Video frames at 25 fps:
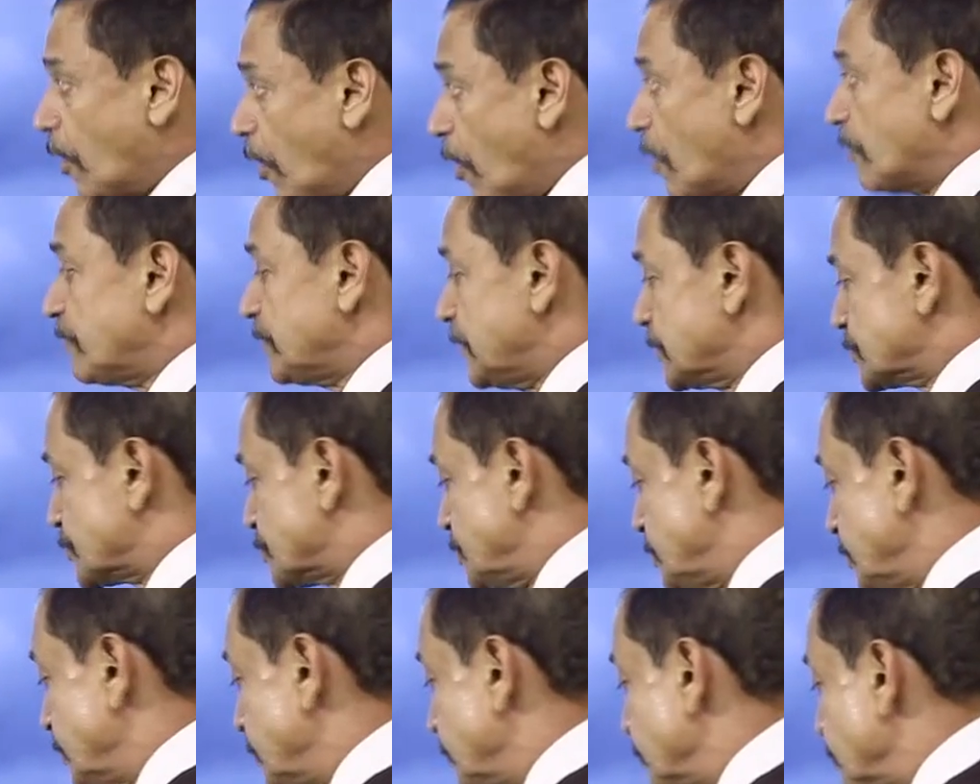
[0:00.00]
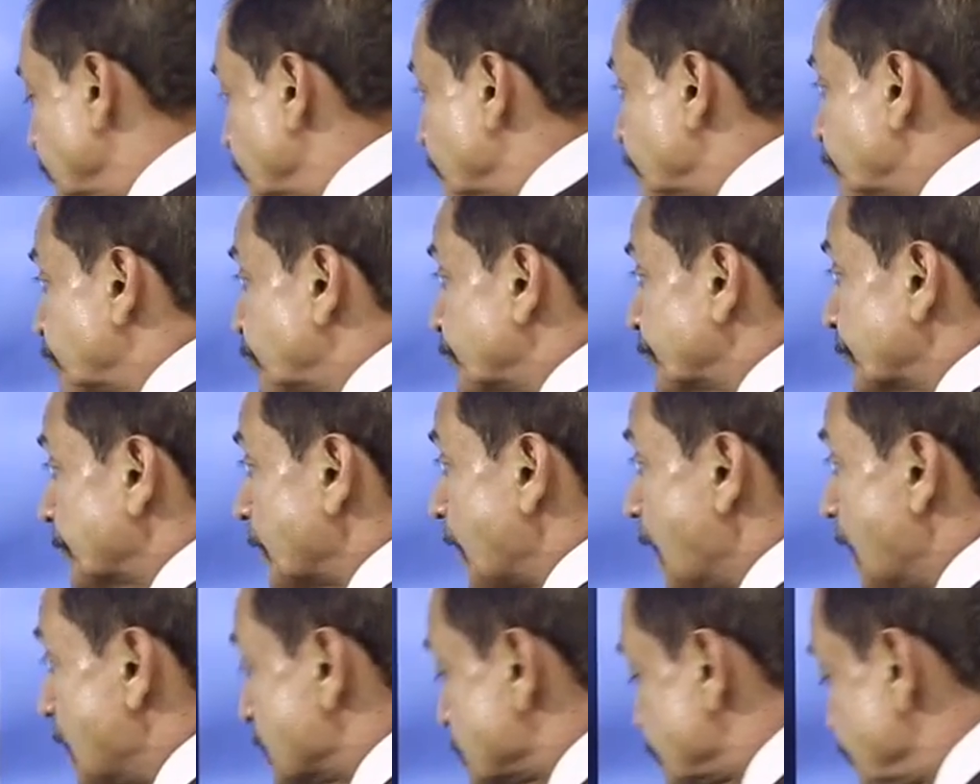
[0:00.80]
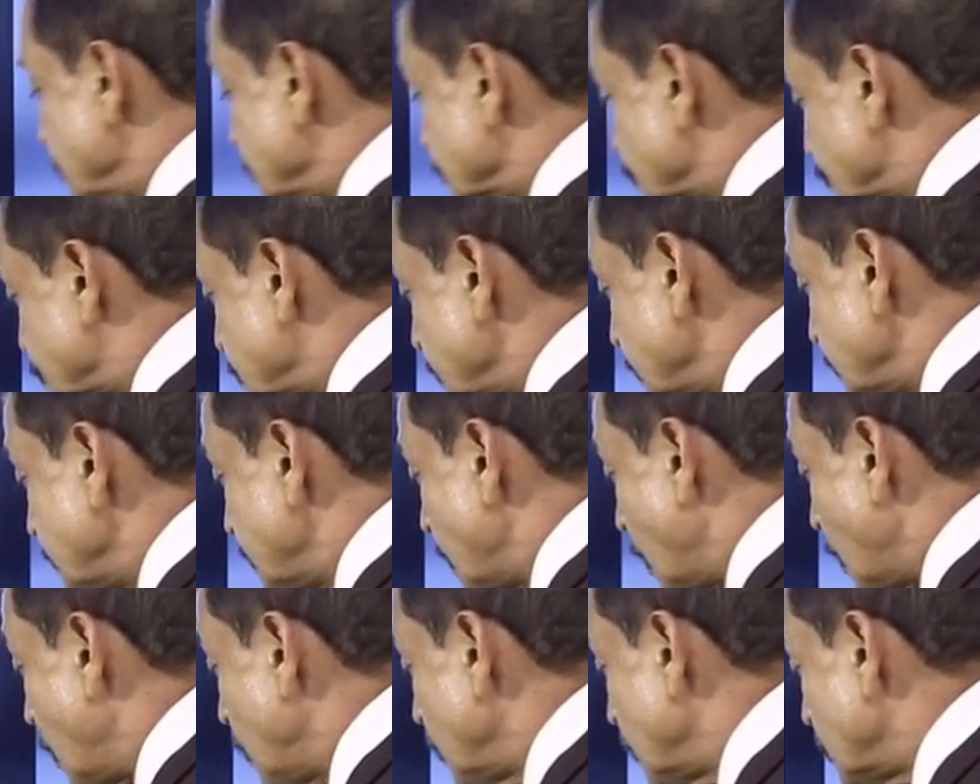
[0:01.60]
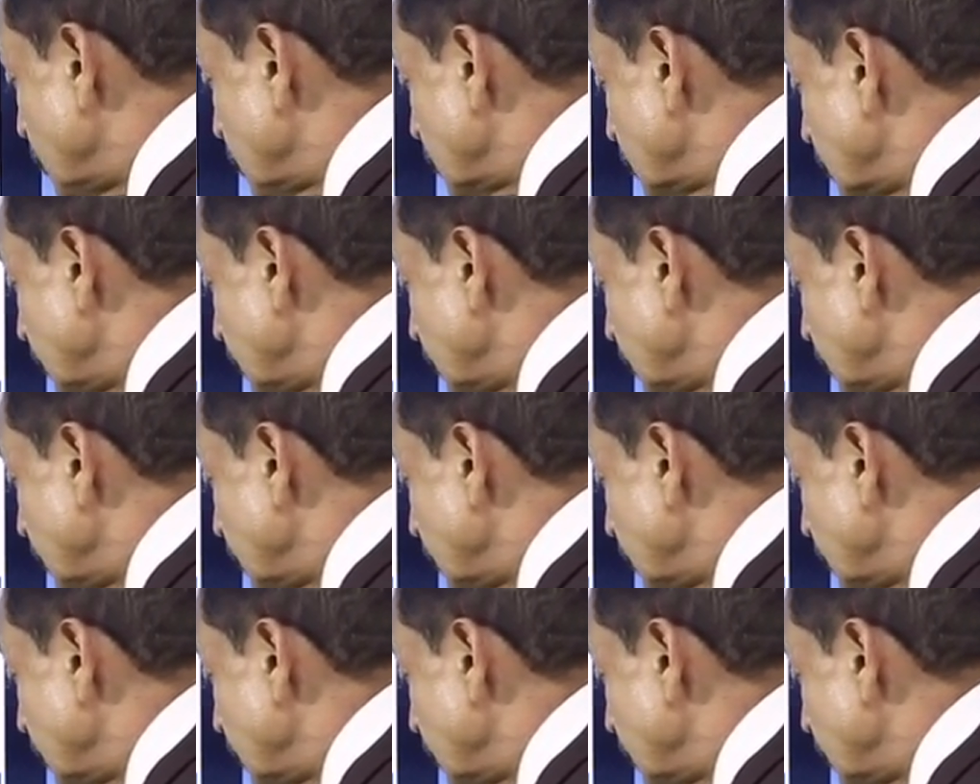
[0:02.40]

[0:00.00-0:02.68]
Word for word: Obviously, as we see now